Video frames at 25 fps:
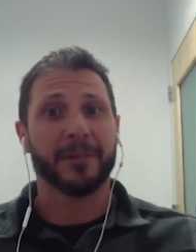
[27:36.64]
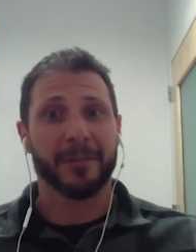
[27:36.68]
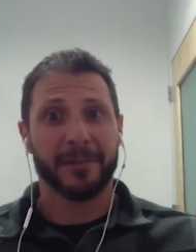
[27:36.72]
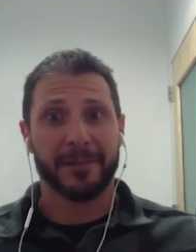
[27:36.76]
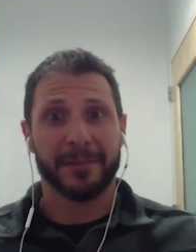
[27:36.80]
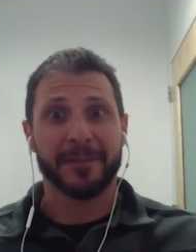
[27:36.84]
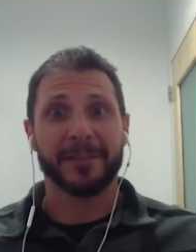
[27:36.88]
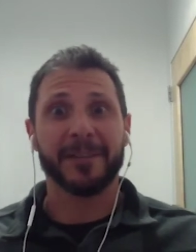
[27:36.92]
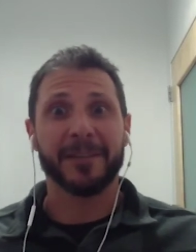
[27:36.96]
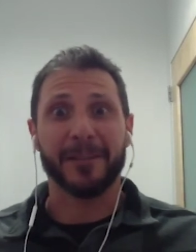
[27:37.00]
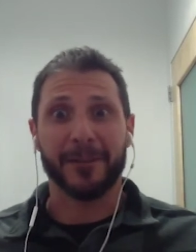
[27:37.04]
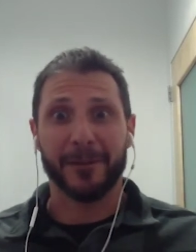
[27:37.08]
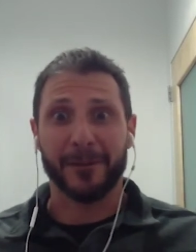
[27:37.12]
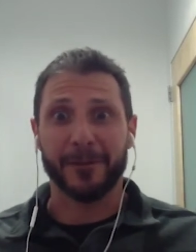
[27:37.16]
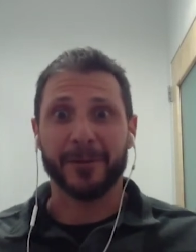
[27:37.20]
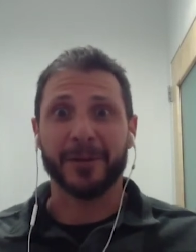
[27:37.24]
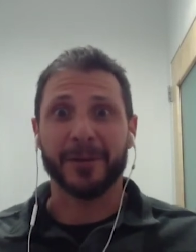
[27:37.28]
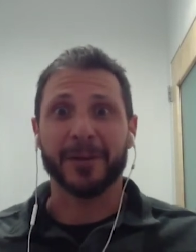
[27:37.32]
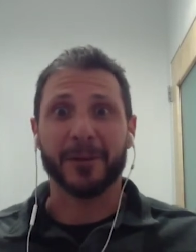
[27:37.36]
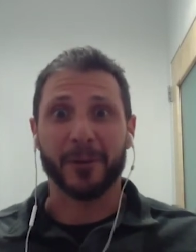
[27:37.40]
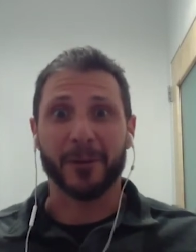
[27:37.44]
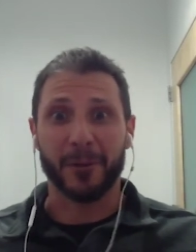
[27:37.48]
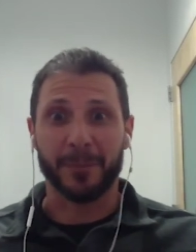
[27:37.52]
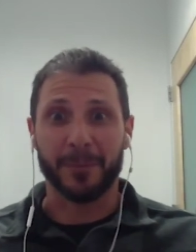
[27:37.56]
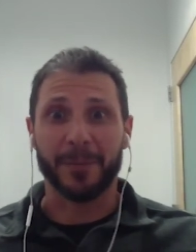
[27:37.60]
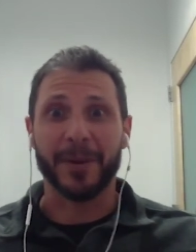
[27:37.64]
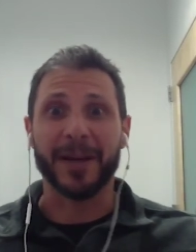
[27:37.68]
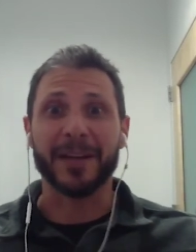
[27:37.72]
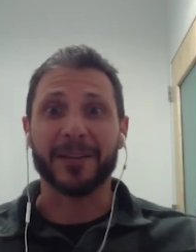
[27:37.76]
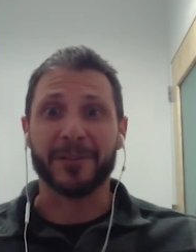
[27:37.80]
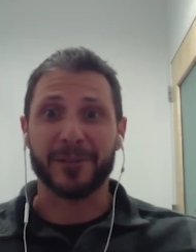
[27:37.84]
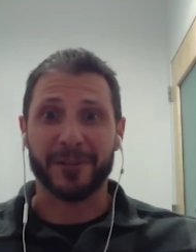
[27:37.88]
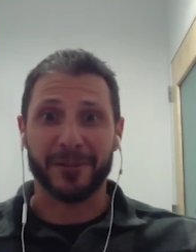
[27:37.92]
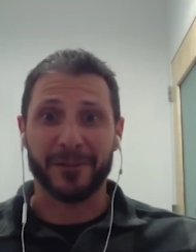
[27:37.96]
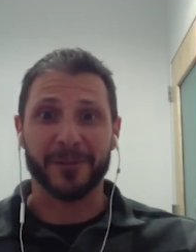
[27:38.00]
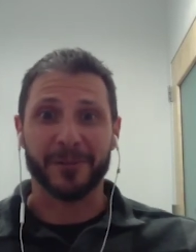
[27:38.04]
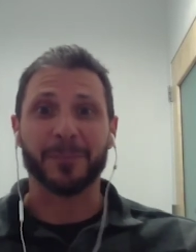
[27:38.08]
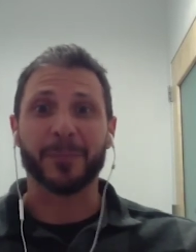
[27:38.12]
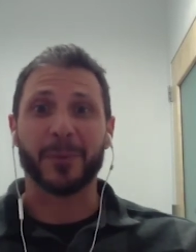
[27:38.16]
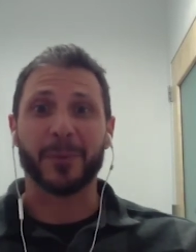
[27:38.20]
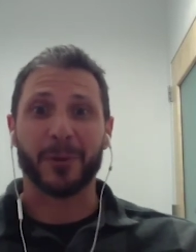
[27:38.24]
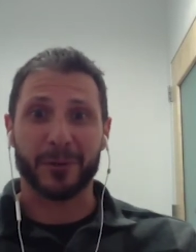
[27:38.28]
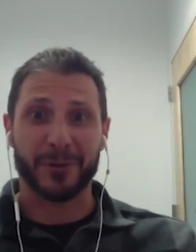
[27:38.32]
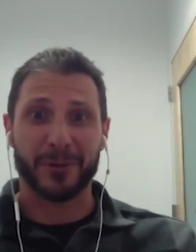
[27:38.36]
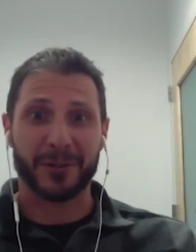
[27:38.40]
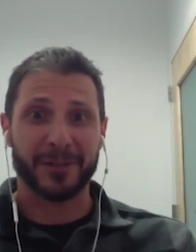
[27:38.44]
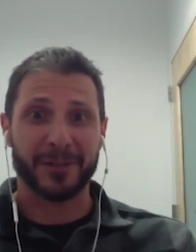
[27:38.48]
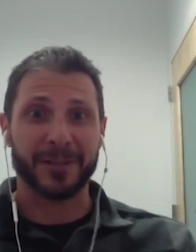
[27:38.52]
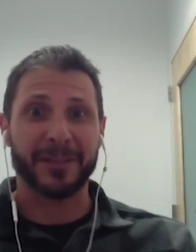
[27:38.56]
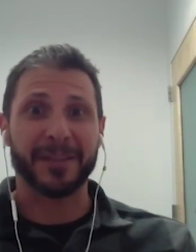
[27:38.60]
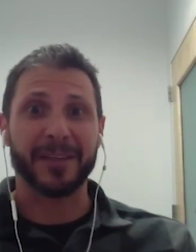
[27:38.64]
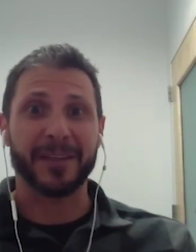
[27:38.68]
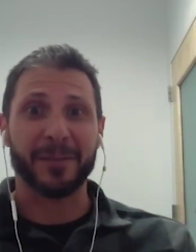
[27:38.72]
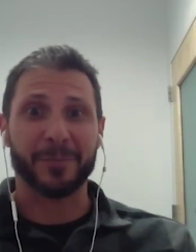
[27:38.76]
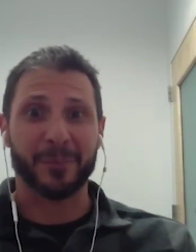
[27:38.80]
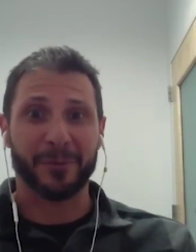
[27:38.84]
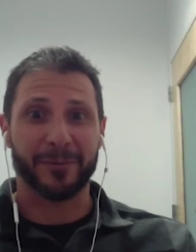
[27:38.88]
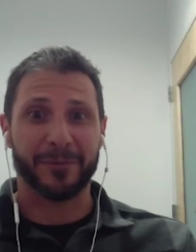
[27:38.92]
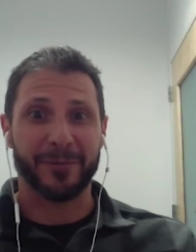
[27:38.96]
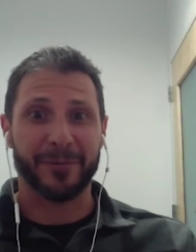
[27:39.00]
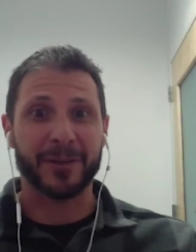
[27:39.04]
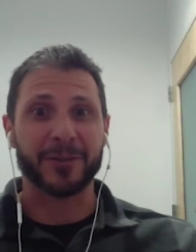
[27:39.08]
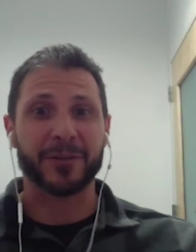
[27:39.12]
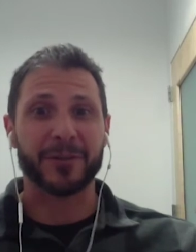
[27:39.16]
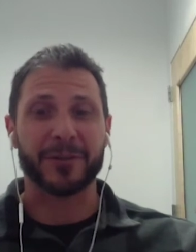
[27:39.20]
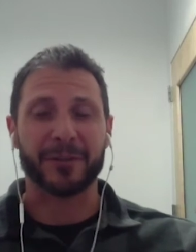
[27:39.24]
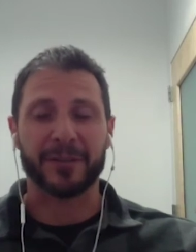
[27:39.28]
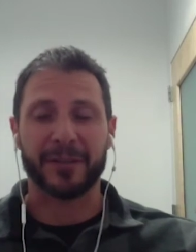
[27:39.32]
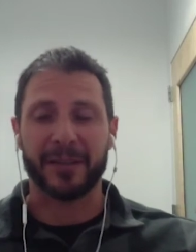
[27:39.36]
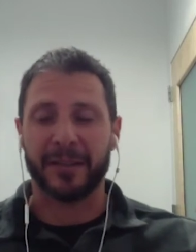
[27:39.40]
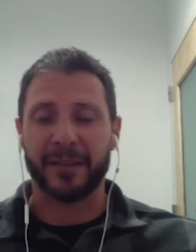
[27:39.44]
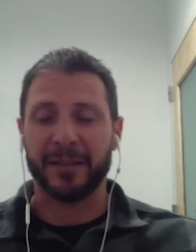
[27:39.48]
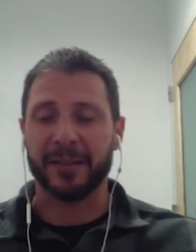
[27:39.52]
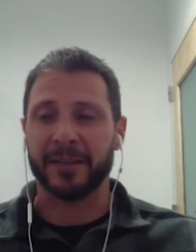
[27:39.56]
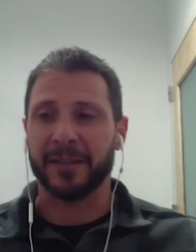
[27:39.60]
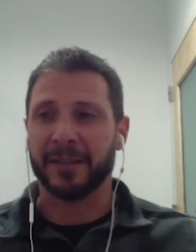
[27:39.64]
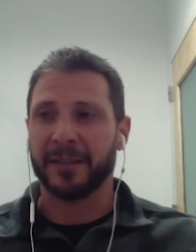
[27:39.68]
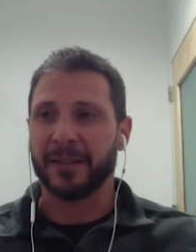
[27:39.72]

You know, it'll bite you personally, professionally,